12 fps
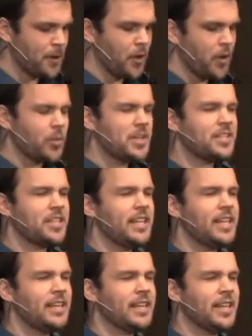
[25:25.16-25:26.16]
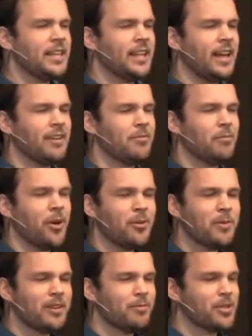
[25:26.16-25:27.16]
We see in that
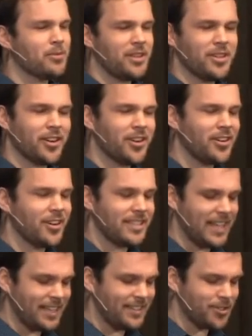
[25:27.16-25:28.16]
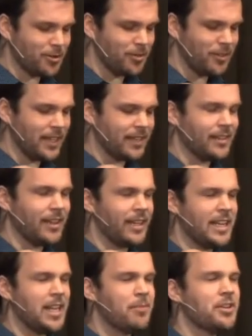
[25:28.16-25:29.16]
moment between her and her dad sort of like an
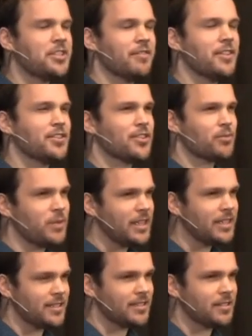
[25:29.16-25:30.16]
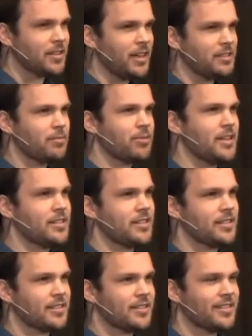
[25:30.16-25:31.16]
image of the sweetness of God's
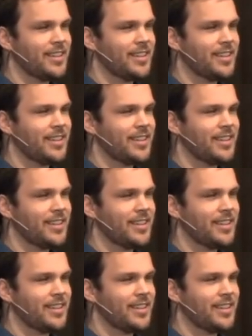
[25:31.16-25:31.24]
presence.